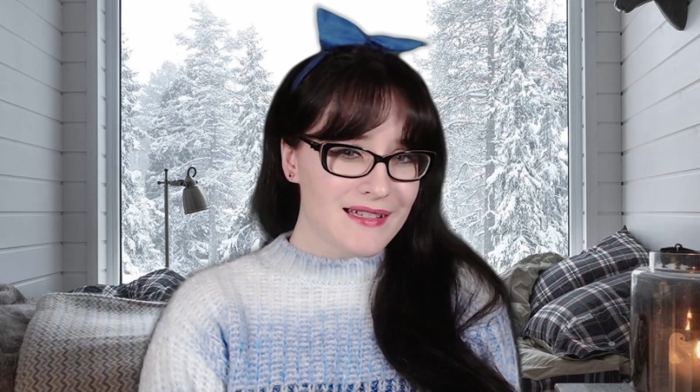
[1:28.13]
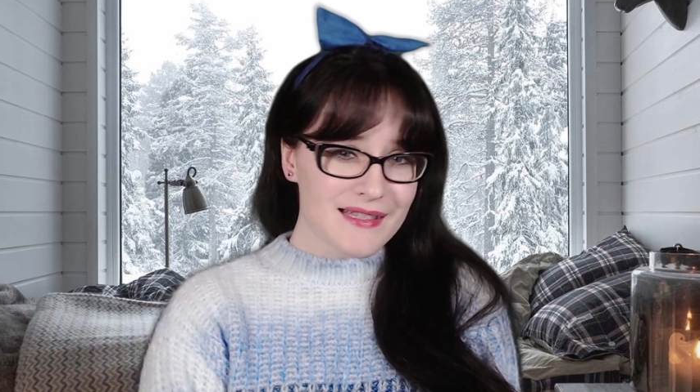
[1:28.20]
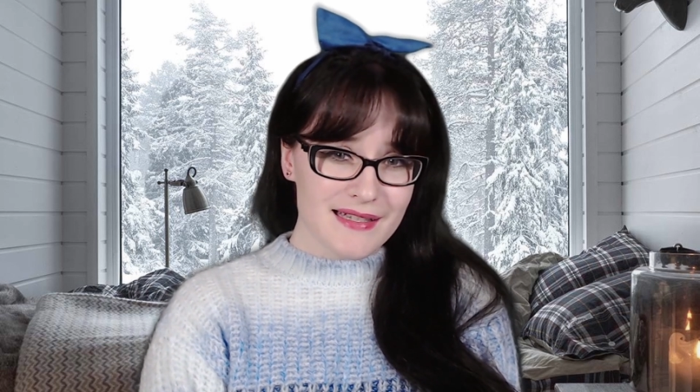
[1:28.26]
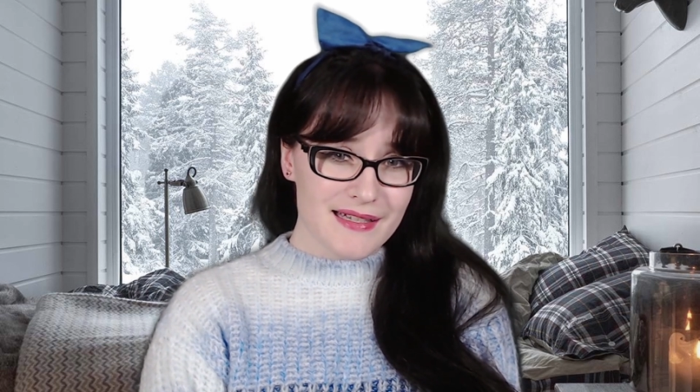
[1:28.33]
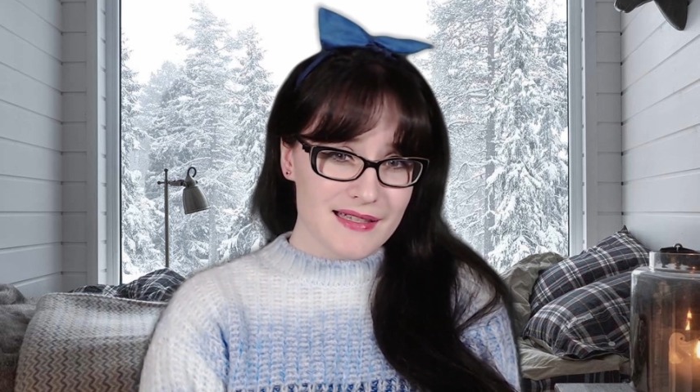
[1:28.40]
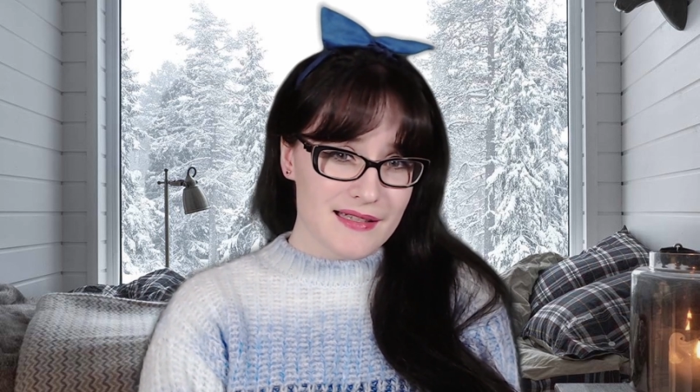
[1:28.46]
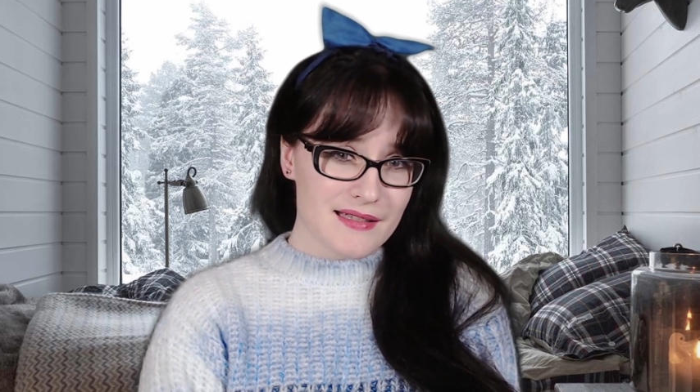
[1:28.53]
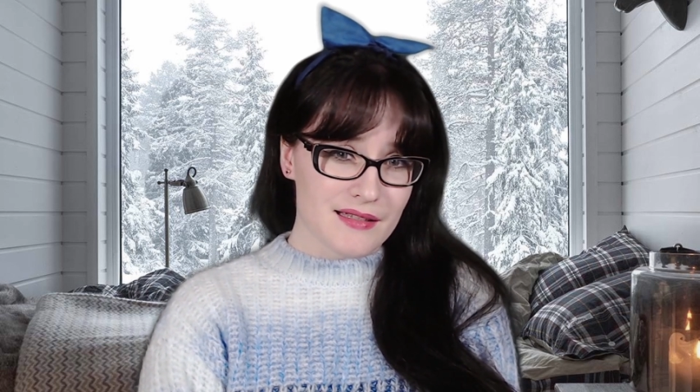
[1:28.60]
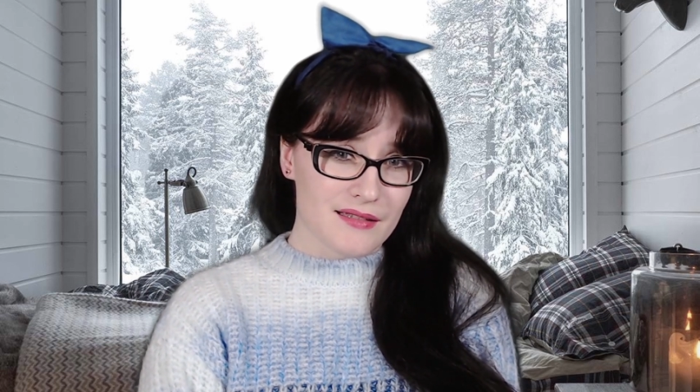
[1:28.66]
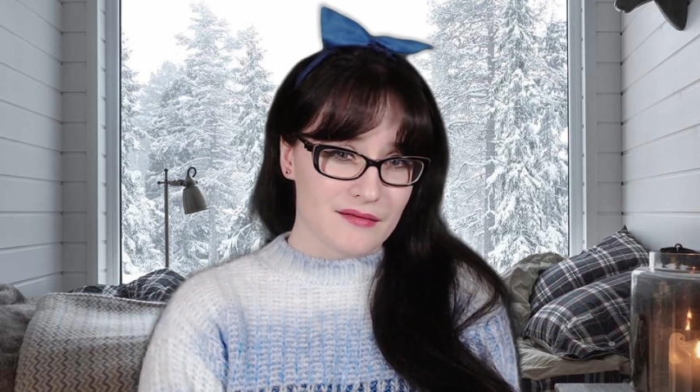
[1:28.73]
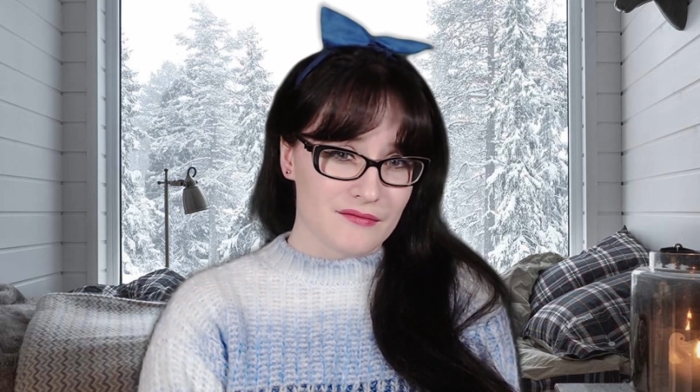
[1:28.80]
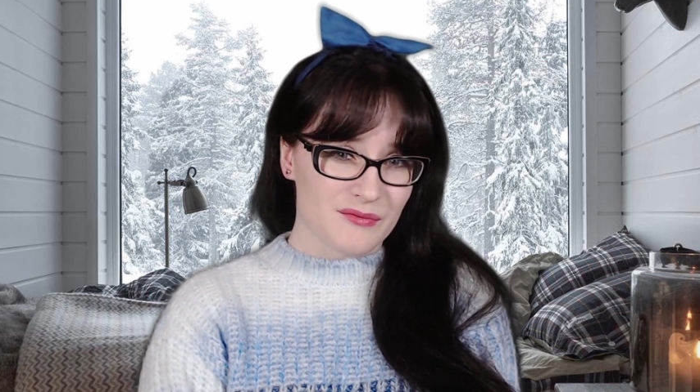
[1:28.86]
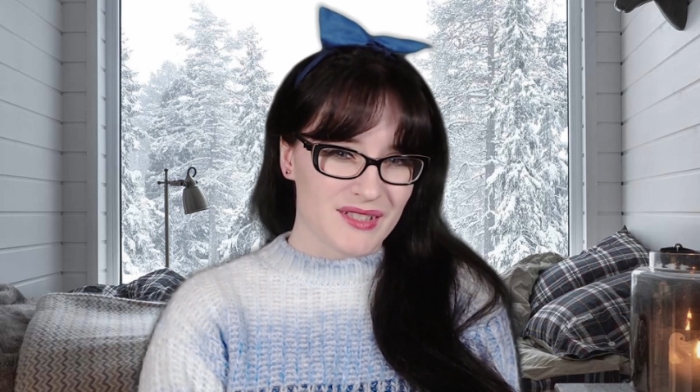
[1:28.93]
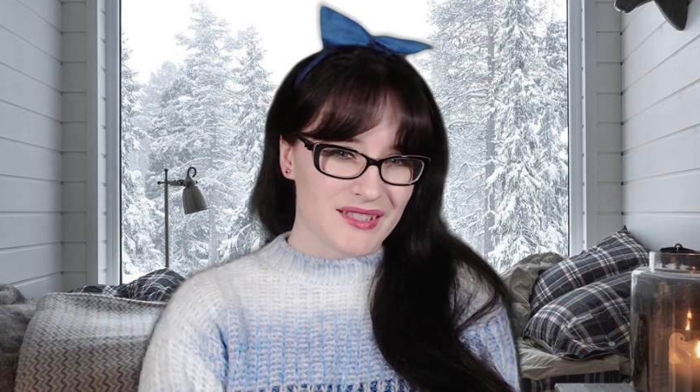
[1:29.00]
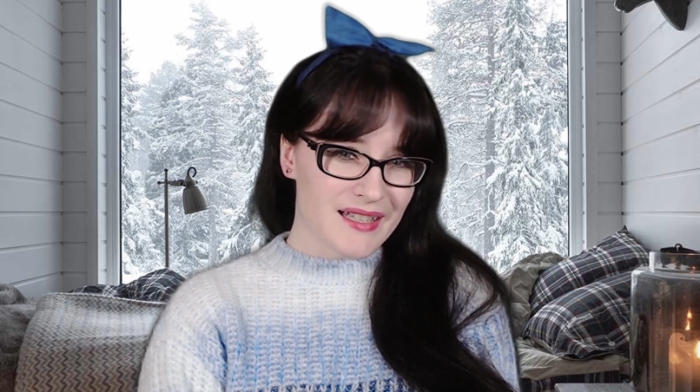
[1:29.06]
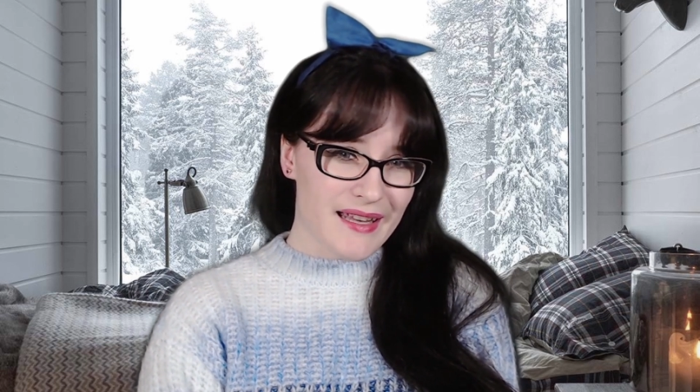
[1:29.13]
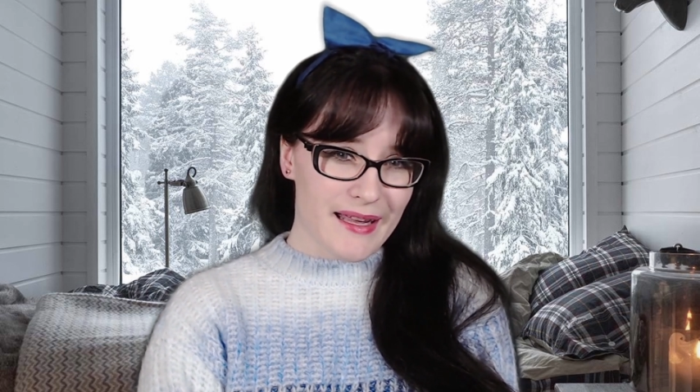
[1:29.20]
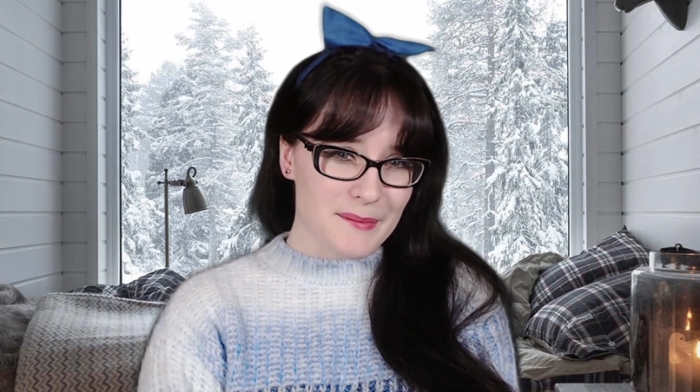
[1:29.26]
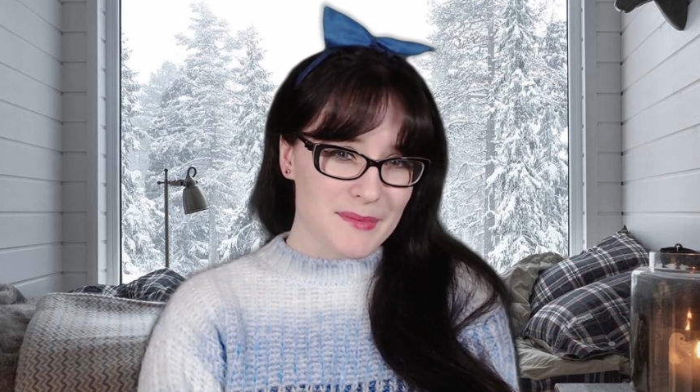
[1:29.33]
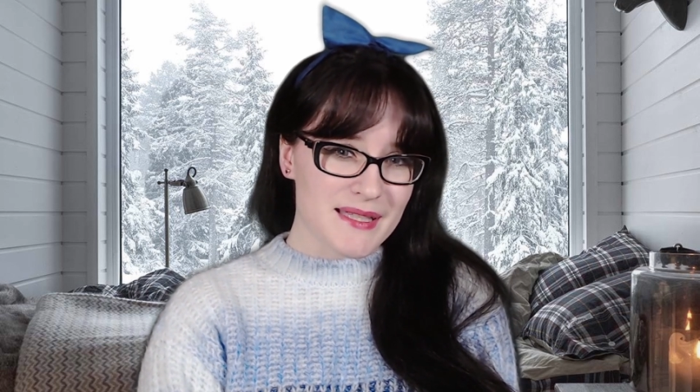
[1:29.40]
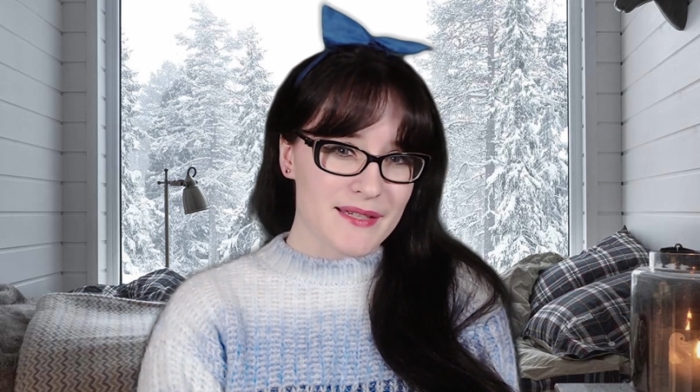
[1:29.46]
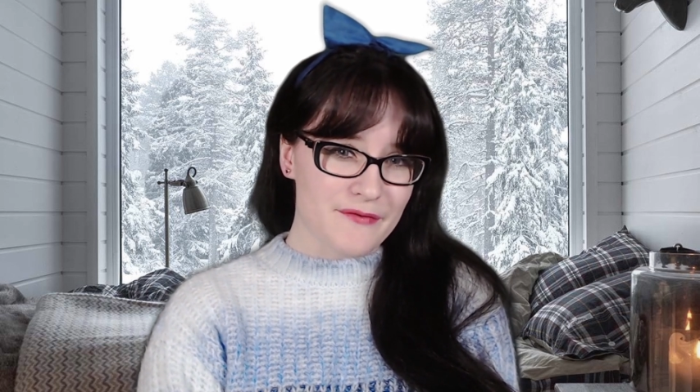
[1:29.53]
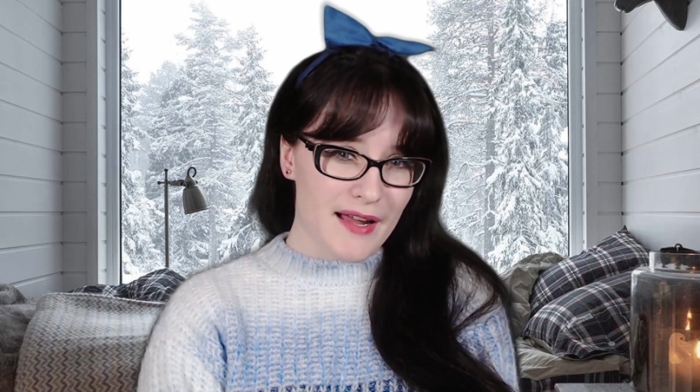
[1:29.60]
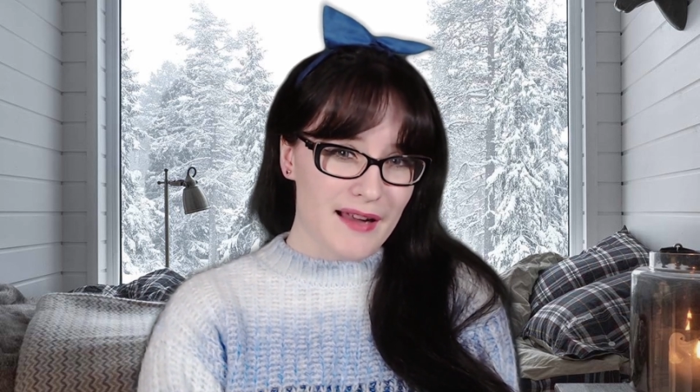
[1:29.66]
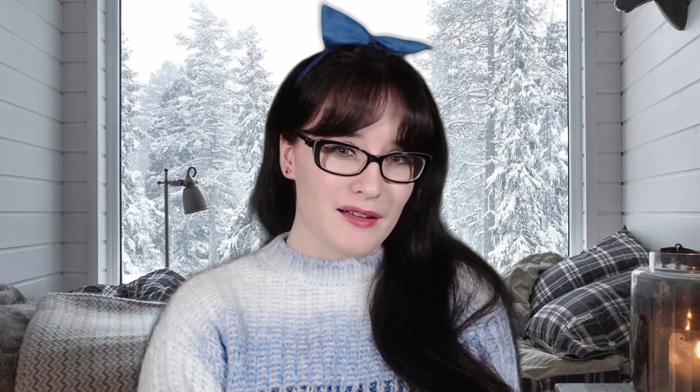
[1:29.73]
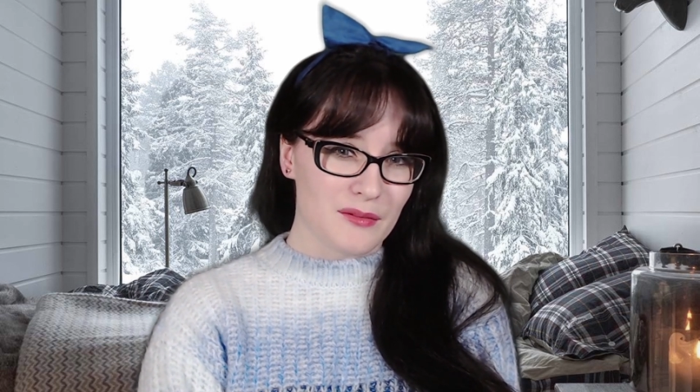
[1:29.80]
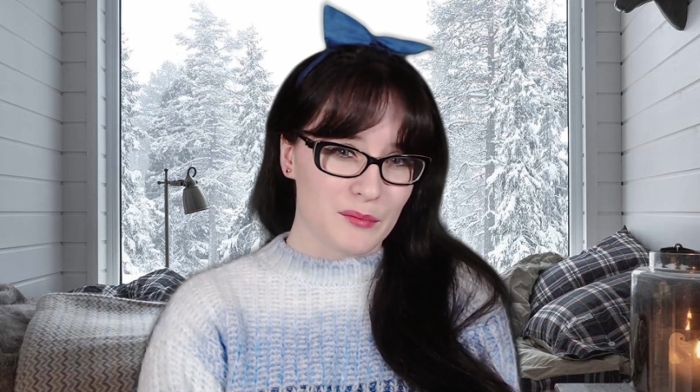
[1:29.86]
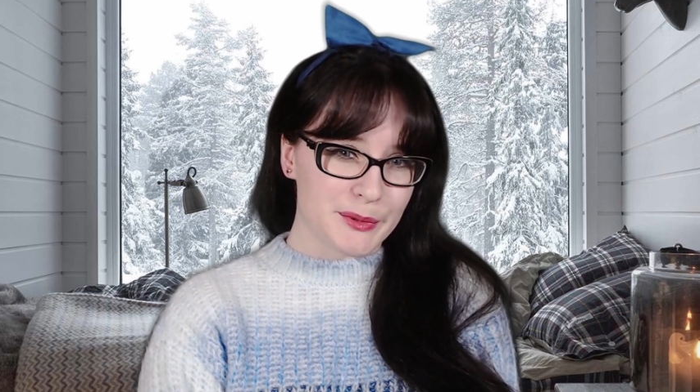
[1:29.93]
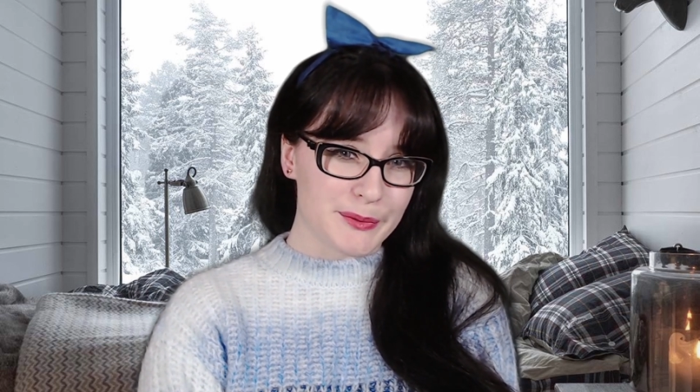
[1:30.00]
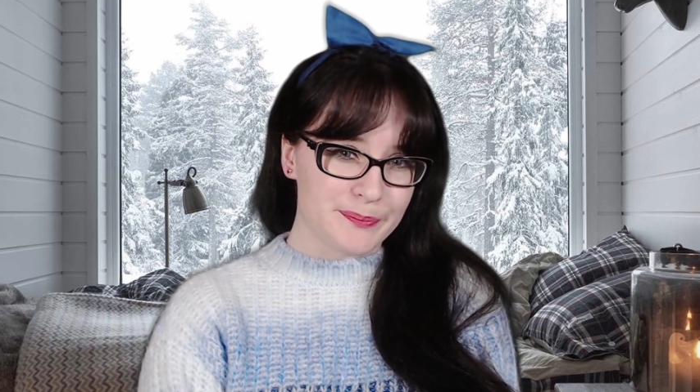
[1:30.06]
consistent with the game's
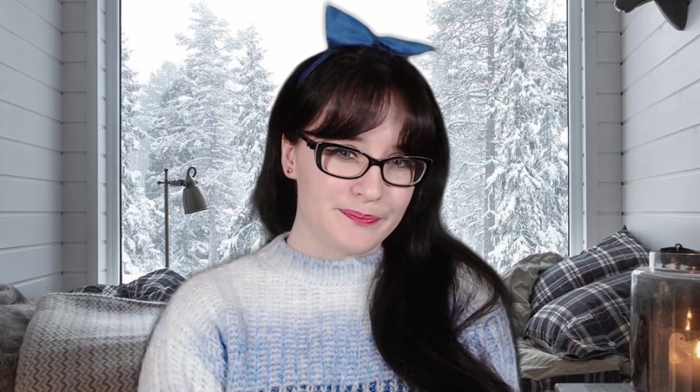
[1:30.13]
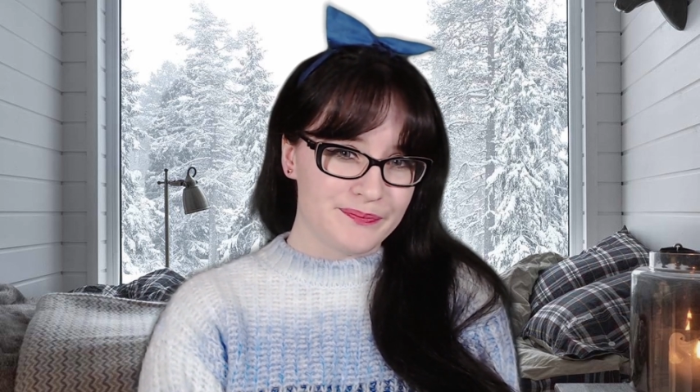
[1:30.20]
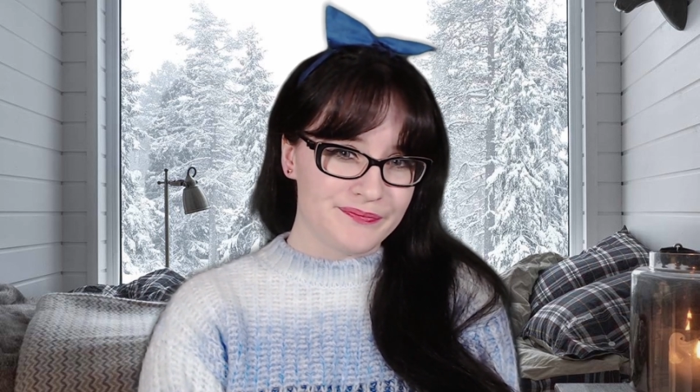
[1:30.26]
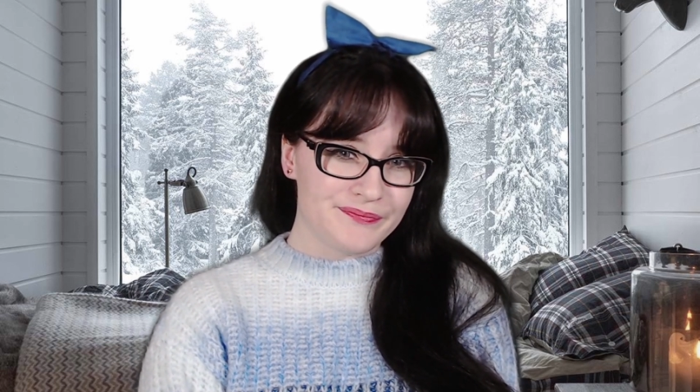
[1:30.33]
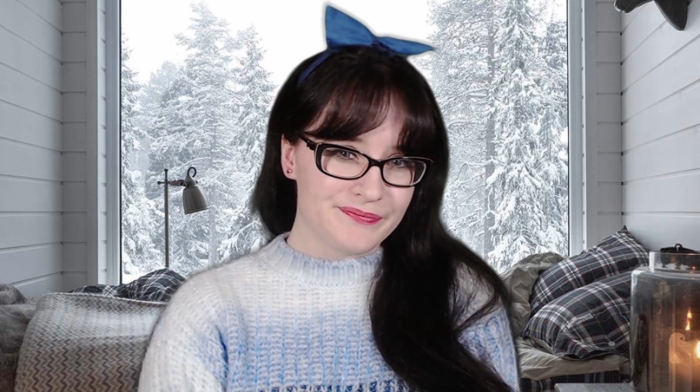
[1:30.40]
development.